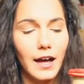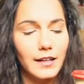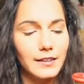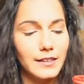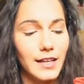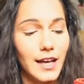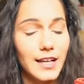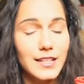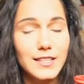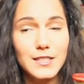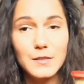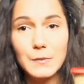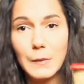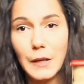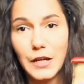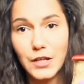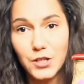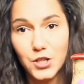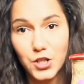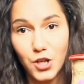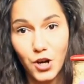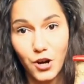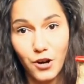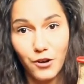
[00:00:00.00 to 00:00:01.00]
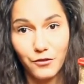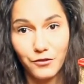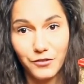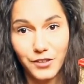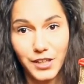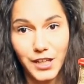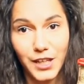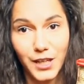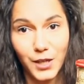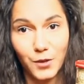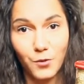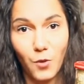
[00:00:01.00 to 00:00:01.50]
that's my jar of
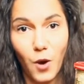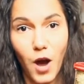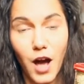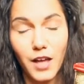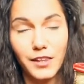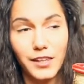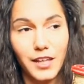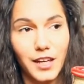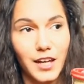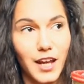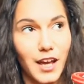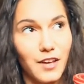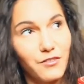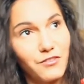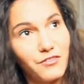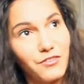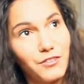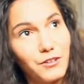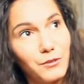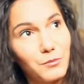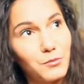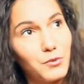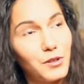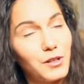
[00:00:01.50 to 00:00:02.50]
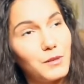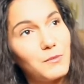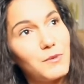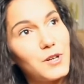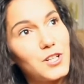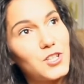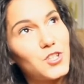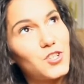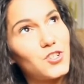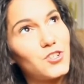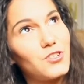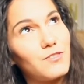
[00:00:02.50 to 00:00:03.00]
quinoa that I feel pretty
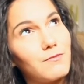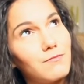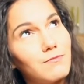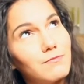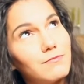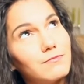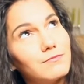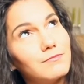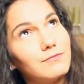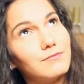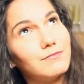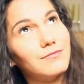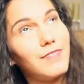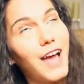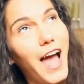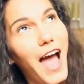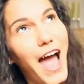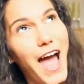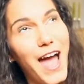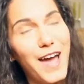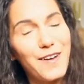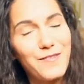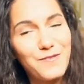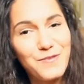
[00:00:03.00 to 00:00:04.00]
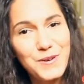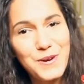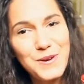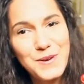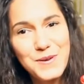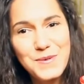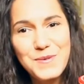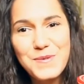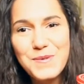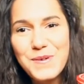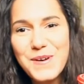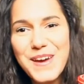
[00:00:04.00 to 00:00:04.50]
much
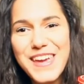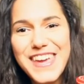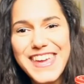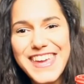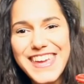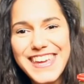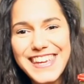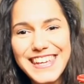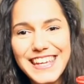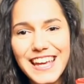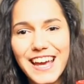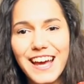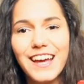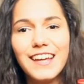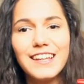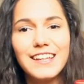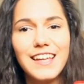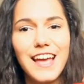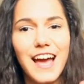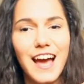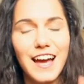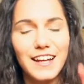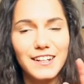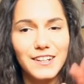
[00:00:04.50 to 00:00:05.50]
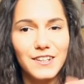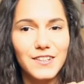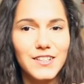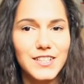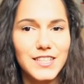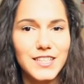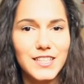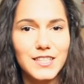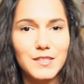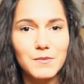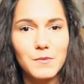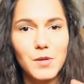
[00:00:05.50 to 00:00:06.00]
every week. Yeah, I know
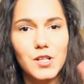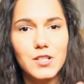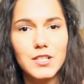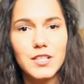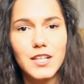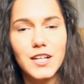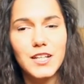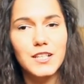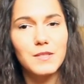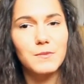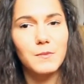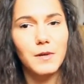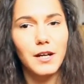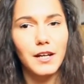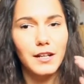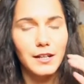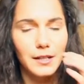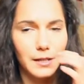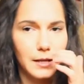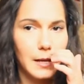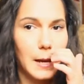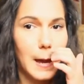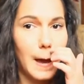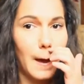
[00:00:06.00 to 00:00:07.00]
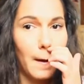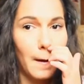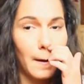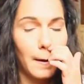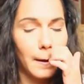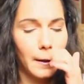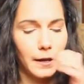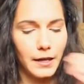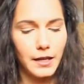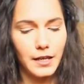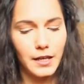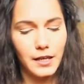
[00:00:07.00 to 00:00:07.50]
it's a small size, but yeah,
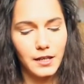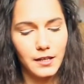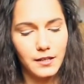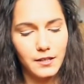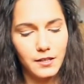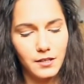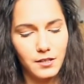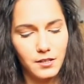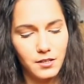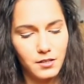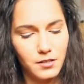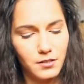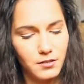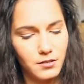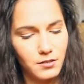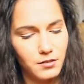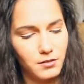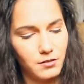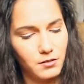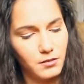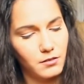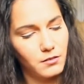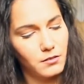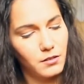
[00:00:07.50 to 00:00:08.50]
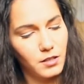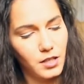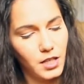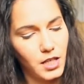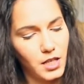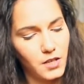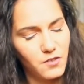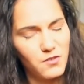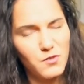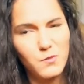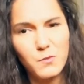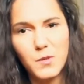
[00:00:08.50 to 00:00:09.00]
it
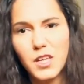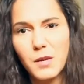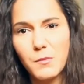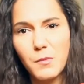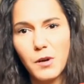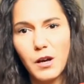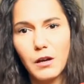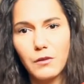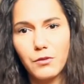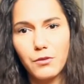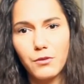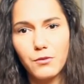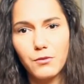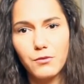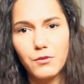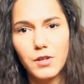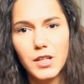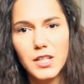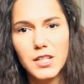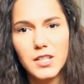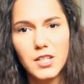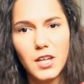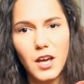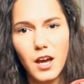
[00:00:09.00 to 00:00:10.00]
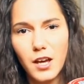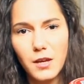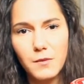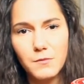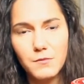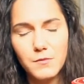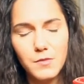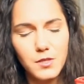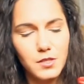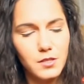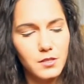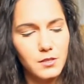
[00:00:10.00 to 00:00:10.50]
gives me about 3
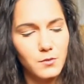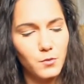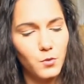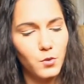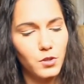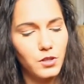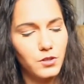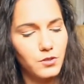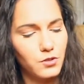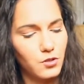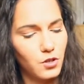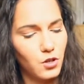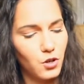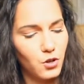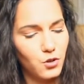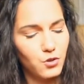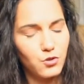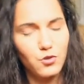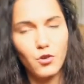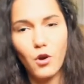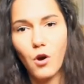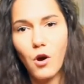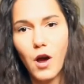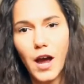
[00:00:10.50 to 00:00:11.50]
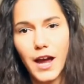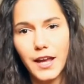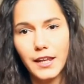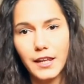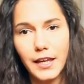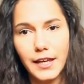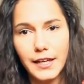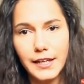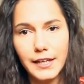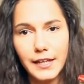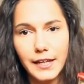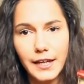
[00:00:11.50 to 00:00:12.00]
times what to cook, so I
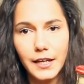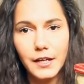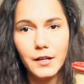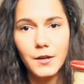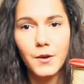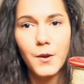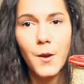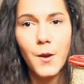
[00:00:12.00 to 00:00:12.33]
like it.